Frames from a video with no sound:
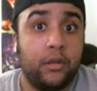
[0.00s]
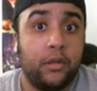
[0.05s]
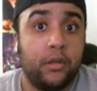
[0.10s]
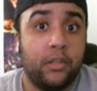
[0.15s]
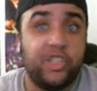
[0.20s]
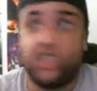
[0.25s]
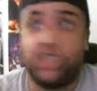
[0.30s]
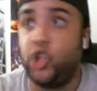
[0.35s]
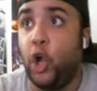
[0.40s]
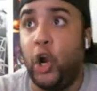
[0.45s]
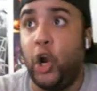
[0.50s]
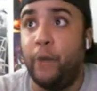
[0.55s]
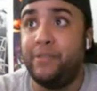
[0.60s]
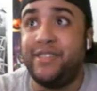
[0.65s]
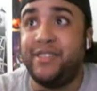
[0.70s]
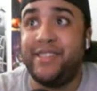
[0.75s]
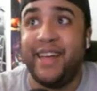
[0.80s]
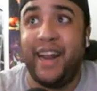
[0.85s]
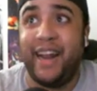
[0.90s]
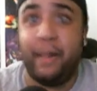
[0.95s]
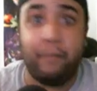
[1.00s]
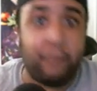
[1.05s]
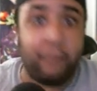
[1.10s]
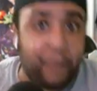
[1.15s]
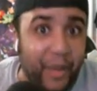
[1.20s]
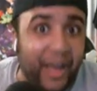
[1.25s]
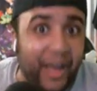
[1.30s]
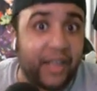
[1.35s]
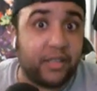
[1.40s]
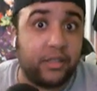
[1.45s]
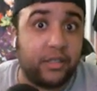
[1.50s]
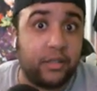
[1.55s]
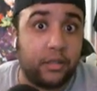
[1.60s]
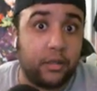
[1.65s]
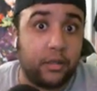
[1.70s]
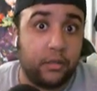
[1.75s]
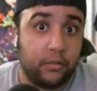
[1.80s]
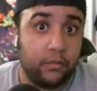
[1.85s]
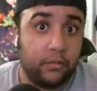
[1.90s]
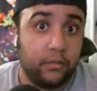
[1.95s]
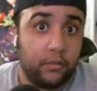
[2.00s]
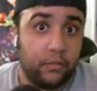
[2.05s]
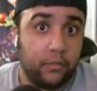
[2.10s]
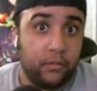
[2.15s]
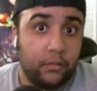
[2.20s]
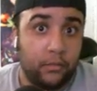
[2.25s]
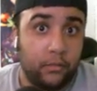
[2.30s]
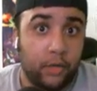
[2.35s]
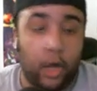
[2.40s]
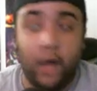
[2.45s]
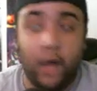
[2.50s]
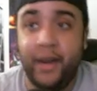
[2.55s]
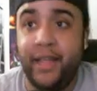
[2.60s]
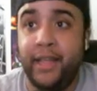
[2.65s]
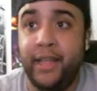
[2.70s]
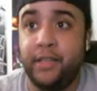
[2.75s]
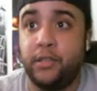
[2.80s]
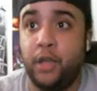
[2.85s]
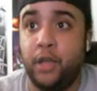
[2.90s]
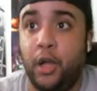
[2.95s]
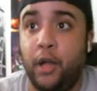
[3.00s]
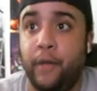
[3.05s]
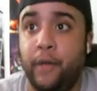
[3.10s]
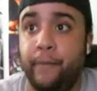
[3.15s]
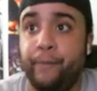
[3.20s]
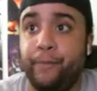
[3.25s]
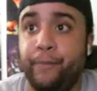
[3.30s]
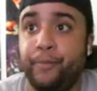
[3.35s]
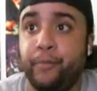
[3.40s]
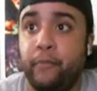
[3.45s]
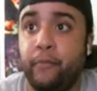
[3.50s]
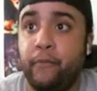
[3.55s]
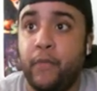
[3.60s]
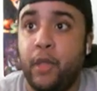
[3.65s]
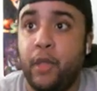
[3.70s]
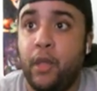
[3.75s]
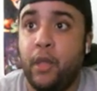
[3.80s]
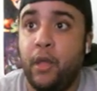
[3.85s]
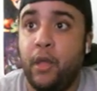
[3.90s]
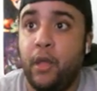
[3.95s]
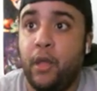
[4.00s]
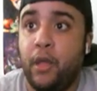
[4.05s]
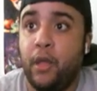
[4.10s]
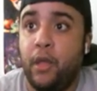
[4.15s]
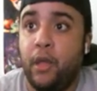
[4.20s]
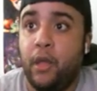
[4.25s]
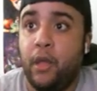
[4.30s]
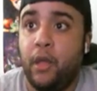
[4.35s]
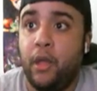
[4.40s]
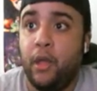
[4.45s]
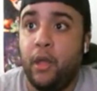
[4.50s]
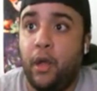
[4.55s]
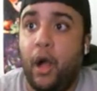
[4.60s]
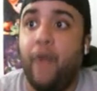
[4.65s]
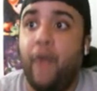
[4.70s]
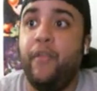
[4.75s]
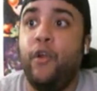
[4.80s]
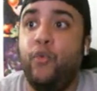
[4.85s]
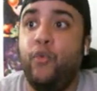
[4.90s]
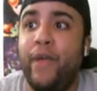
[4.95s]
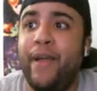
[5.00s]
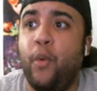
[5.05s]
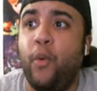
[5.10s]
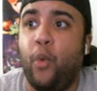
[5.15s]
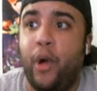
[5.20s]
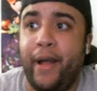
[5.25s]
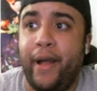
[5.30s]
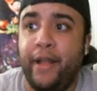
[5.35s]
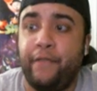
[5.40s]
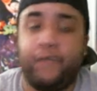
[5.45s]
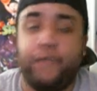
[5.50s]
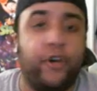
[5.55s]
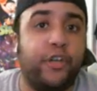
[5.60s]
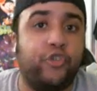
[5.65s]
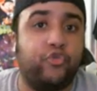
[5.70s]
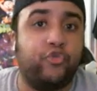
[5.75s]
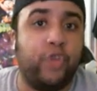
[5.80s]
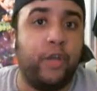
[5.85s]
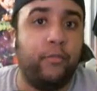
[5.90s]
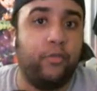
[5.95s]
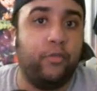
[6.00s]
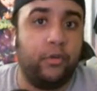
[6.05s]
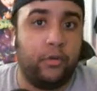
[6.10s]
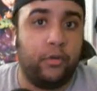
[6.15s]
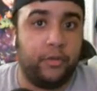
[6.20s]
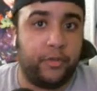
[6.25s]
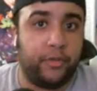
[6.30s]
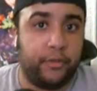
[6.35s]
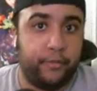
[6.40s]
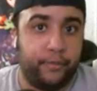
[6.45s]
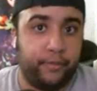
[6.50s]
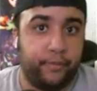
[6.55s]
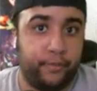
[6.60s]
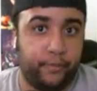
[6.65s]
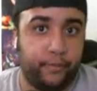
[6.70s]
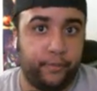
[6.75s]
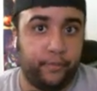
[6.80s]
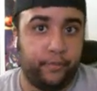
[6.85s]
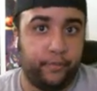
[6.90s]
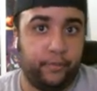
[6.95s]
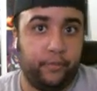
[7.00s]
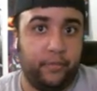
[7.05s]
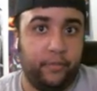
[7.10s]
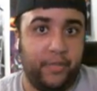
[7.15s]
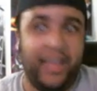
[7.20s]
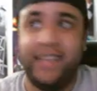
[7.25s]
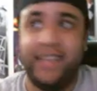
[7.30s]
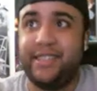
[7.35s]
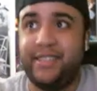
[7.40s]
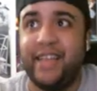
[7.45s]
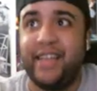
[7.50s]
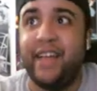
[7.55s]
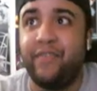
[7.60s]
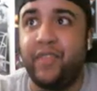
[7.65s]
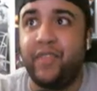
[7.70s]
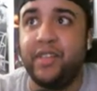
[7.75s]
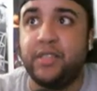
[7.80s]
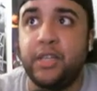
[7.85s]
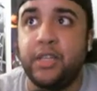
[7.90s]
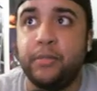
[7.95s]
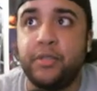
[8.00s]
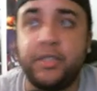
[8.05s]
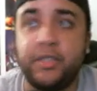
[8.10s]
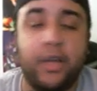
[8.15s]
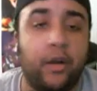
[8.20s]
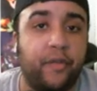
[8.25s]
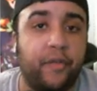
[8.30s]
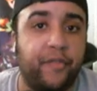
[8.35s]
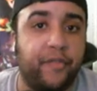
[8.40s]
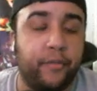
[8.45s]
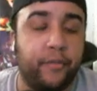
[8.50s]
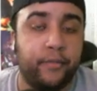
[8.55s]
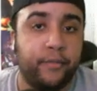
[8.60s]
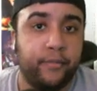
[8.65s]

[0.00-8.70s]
Storm said it best on his on the rewind for Extreme Rules. He said this himself.